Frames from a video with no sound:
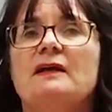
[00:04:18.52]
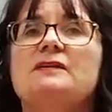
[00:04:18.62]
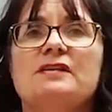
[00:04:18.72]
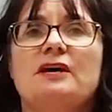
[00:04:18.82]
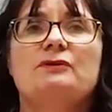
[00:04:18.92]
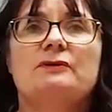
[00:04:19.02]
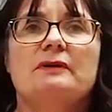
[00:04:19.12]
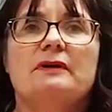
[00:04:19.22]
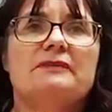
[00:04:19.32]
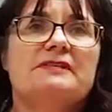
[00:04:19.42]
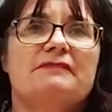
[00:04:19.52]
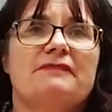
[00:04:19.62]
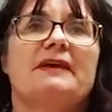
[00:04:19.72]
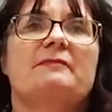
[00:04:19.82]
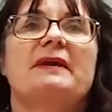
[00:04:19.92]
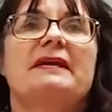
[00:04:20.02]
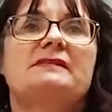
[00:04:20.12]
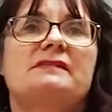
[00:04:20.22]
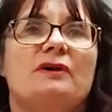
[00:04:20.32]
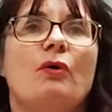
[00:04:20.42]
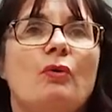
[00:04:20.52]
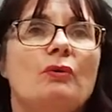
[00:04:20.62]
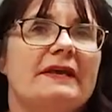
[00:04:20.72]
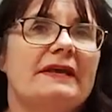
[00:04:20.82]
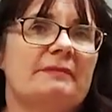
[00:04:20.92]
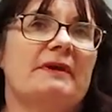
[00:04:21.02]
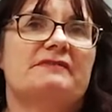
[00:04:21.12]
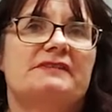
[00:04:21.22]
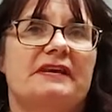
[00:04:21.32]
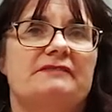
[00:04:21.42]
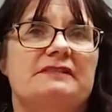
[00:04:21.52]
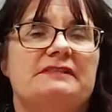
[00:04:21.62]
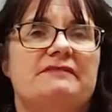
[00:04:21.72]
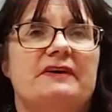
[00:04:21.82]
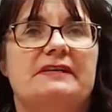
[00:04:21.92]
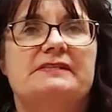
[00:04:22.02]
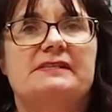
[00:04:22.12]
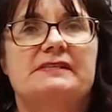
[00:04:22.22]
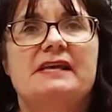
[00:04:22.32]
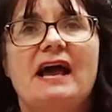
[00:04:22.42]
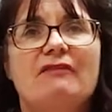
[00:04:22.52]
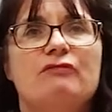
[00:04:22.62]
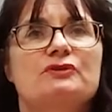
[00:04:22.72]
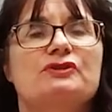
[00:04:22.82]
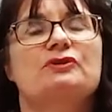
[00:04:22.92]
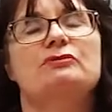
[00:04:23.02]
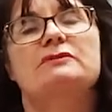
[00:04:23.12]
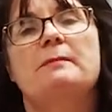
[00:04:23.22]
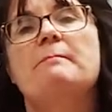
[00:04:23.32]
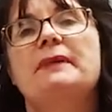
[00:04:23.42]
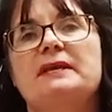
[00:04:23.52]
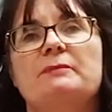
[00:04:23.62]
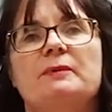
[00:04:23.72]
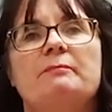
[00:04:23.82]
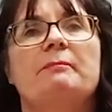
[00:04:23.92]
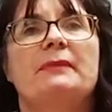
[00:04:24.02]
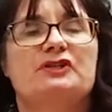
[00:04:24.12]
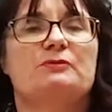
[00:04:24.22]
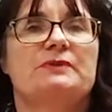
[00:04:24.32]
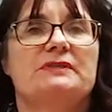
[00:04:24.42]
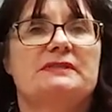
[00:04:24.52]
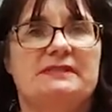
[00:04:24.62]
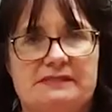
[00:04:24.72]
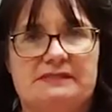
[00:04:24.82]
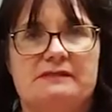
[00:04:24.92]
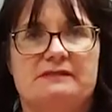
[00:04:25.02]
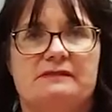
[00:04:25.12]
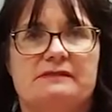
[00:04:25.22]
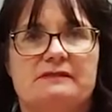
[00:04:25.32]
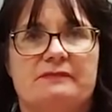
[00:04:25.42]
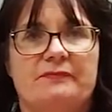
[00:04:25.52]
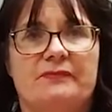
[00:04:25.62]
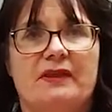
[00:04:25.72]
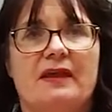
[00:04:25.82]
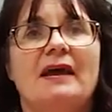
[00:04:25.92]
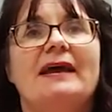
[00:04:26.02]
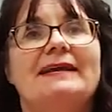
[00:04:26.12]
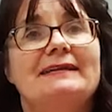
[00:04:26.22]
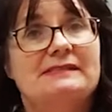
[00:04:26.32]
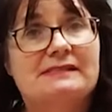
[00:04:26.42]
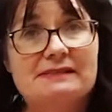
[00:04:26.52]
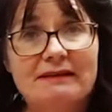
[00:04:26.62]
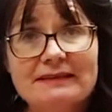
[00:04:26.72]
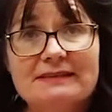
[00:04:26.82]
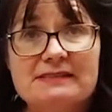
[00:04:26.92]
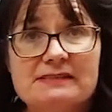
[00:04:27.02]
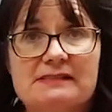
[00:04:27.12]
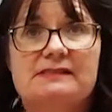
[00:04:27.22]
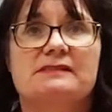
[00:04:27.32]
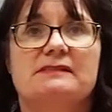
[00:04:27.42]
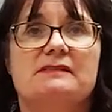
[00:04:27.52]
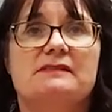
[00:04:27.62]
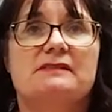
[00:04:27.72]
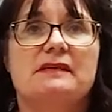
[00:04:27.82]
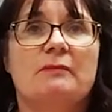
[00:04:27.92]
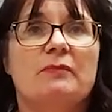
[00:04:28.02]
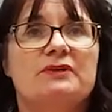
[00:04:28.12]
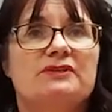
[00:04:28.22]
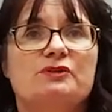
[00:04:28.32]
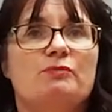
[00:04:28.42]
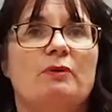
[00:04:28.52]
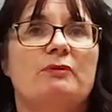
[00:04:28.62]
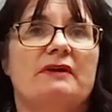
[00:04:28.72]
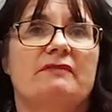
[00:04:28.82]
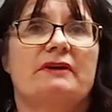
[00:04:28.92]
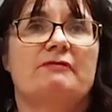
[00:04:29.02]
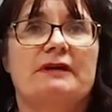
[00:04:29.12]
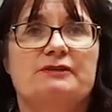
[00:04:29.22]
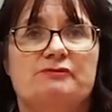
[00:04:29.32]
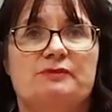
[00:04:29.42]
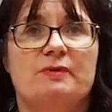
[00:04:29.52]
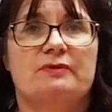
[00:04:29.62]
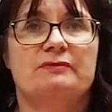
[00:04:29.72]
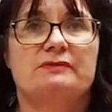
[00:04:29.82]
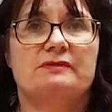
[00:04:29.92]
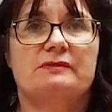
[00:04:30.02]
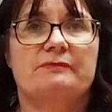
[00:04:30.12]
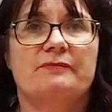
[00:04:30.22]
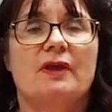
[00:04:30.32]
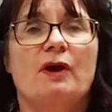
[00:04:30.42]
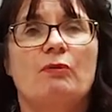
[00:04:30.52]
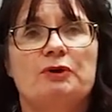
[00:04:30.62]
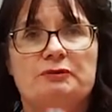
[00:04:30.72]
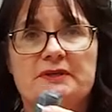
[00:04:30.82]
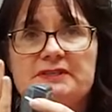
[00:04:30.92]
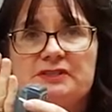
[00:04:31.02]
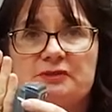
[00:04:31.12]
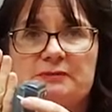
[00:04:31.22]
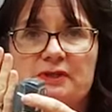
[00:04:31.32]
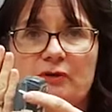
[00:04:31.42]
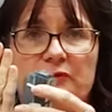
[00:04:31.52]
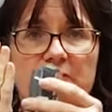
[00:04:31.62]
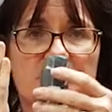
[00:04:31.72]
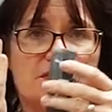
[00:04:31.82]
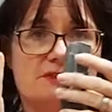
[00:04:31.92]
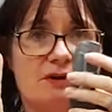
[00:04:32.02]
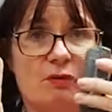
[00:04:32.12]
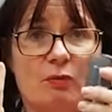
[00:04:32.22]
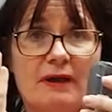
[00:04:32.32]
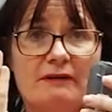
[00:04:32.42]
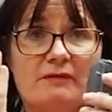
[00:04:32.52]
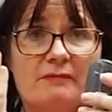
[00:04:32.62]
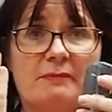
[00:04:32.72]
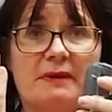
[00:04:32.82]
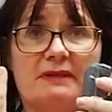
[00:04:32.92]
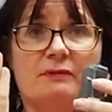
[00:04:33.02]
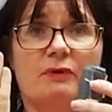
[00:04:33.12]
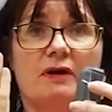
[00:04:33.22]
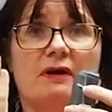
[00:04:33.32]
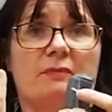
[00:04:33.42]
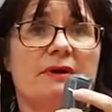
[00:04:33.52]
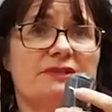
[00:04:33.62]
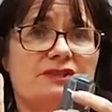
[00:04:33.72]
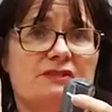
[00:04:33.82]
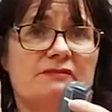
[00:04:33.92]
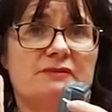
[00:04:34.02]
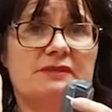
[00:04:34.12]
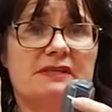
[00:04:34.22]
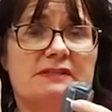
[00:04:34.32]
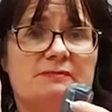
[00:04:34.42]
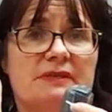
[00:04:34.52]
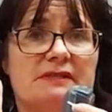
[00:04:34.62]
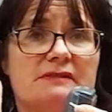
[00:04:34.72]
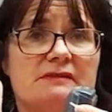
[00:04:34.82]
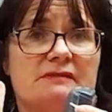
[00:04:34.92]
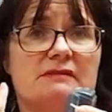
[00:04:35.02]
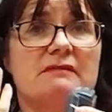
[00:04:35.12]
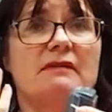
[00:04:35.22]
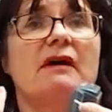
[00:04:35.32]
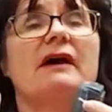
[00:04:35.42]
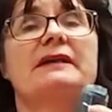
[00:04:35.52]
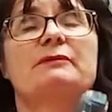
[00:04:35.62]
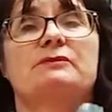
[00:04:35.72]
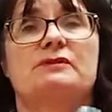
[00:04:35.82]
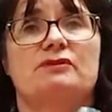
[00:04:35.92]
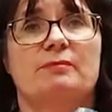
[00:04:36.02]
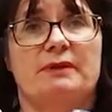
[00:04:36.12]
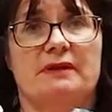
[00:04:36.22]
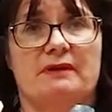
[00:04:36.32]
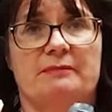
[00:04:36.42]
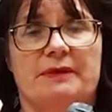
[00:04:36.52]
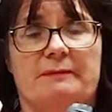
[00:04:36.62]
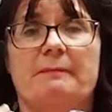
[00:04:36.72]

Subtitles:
So this effect means that all EMF safety devices have what's called a minimum measurement distance. Inside this distance, monitors won't give a correct response. What you need to do is hold the monitor away from the metalwork by just a few centimetres and it will stop alarming.